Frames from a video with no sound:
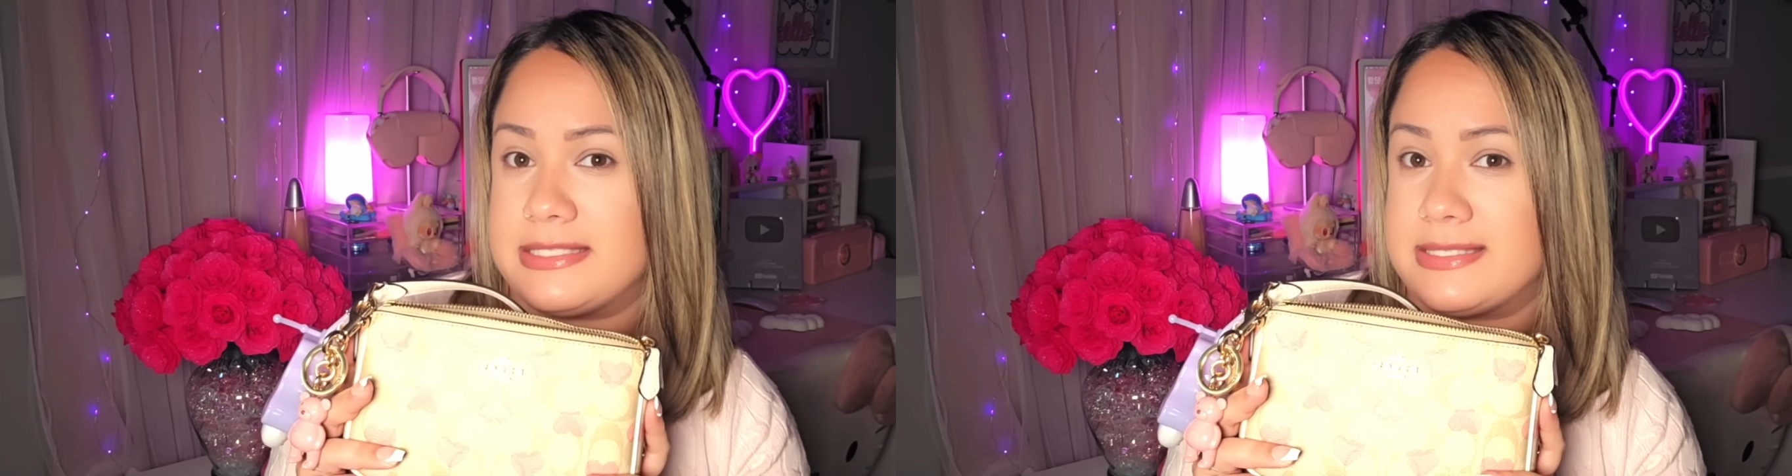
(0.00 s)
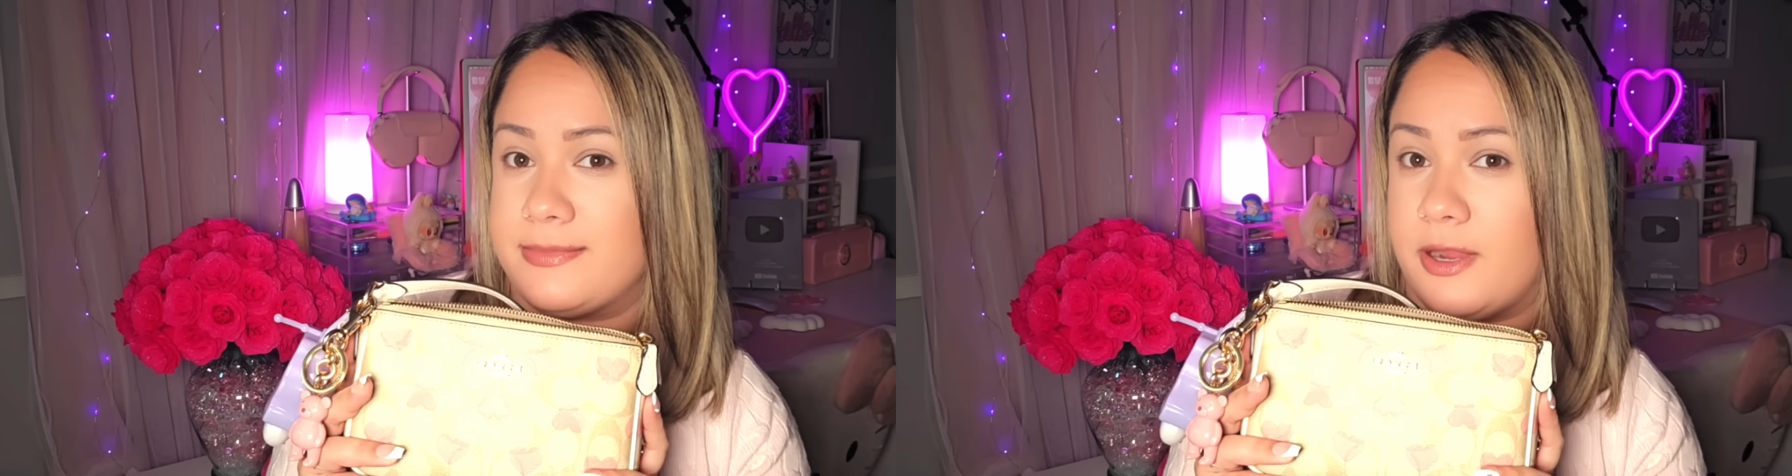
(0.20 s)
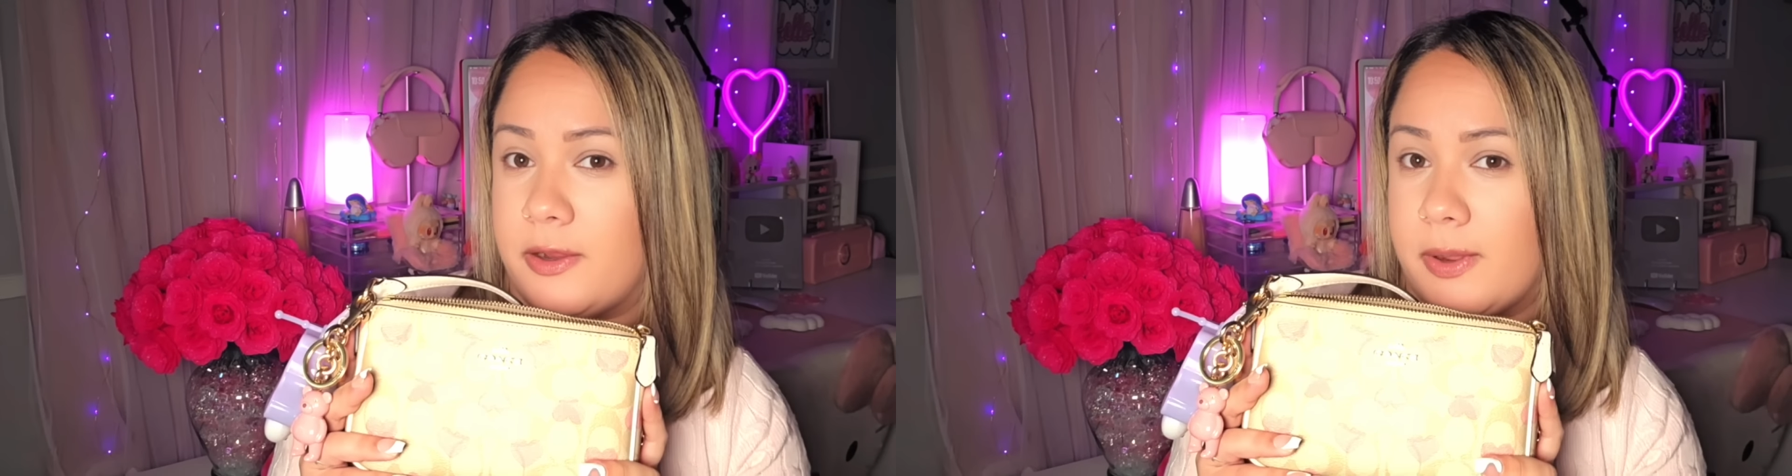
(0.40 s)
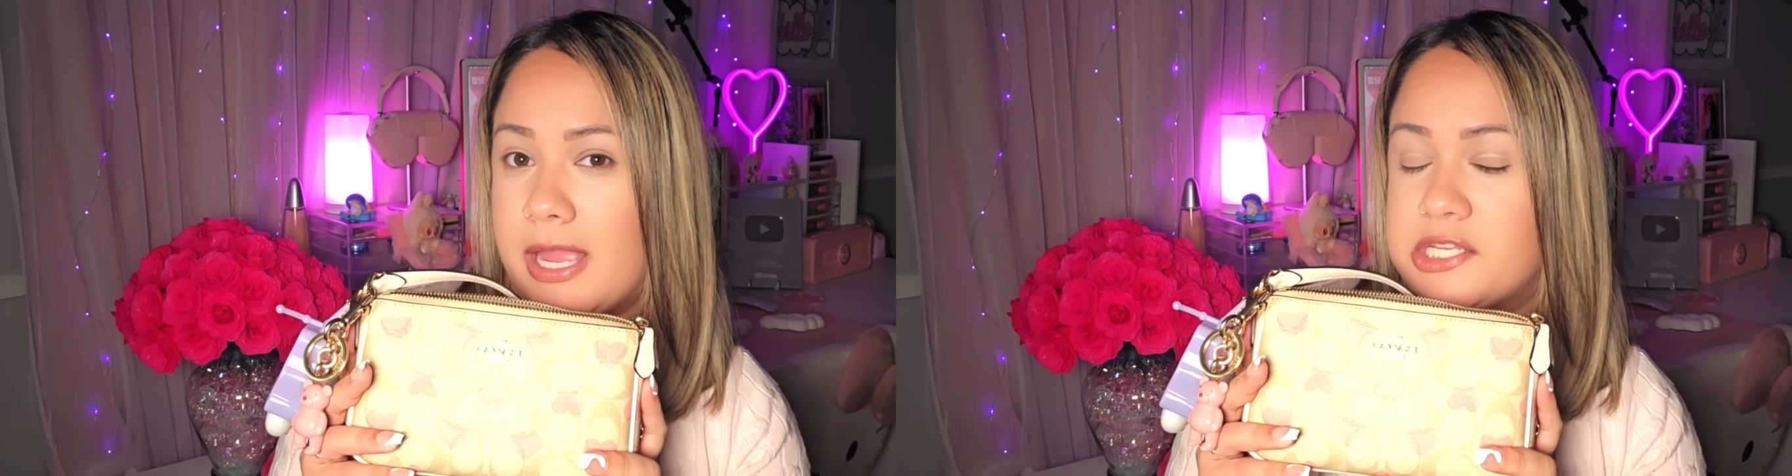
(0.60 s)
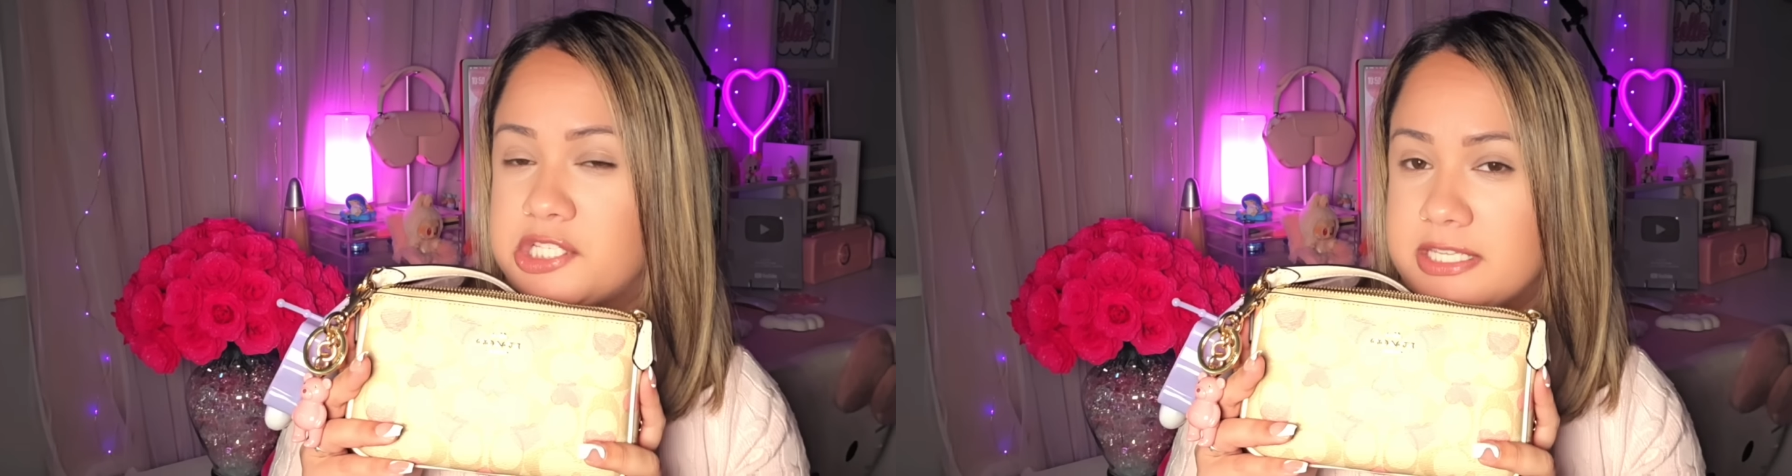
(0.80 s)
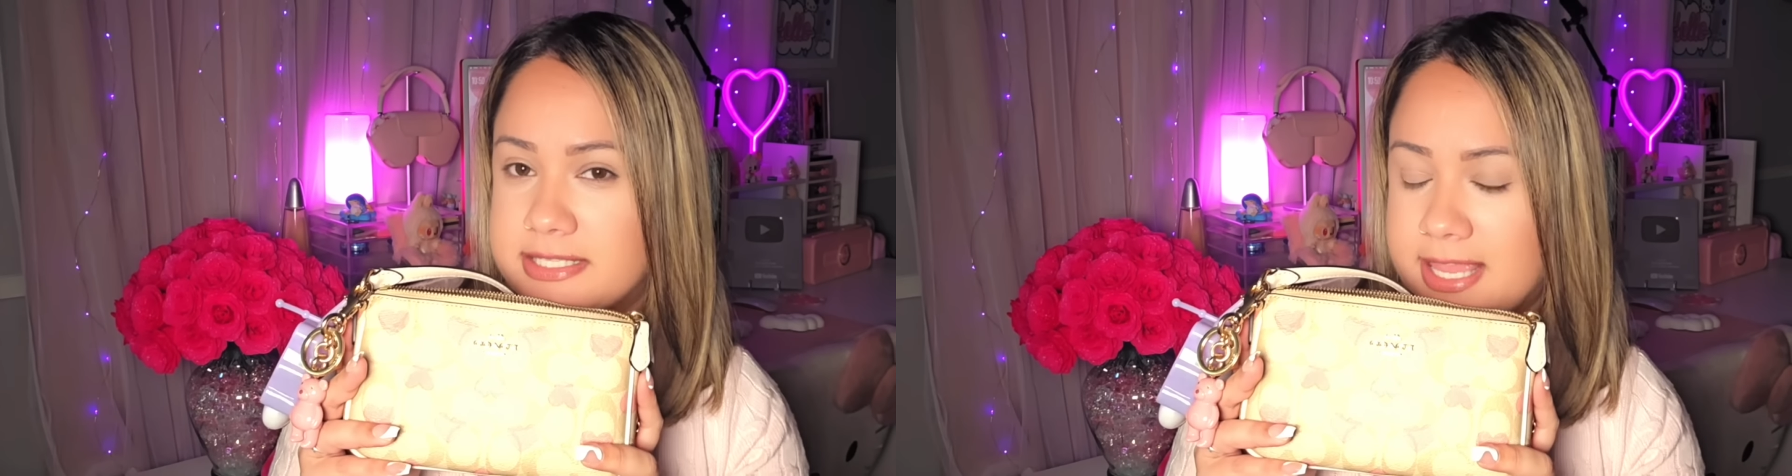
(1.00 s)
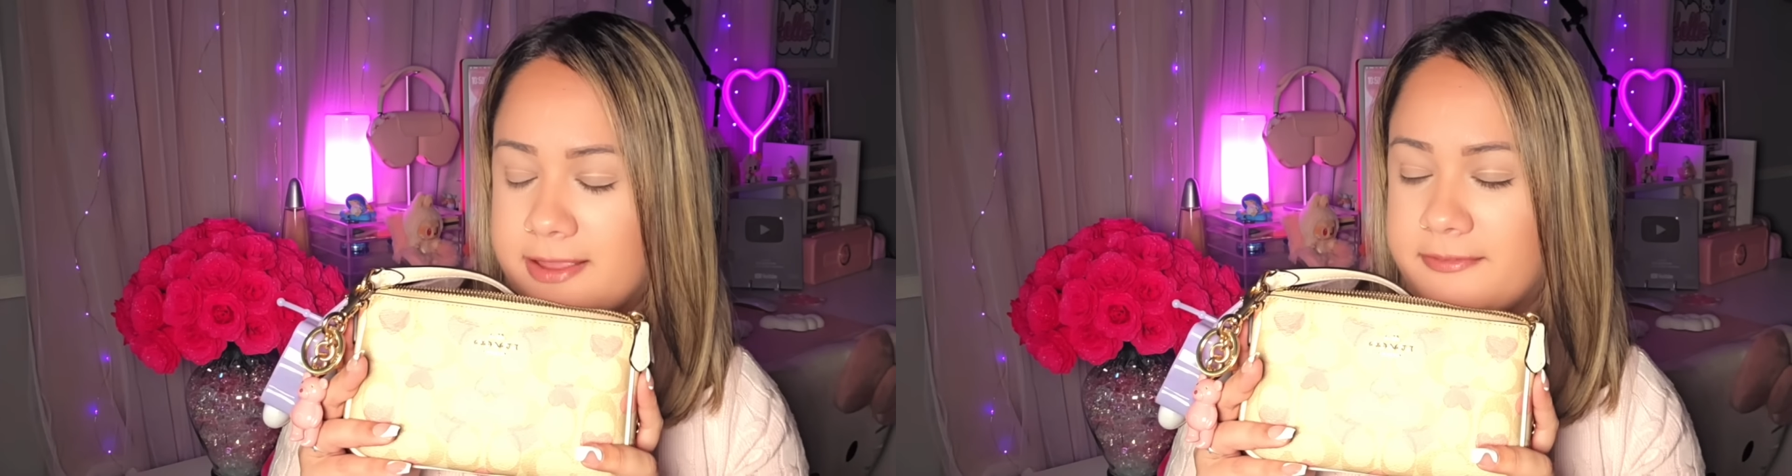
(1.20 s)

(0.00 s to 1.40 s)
tomorrow at Cheesecake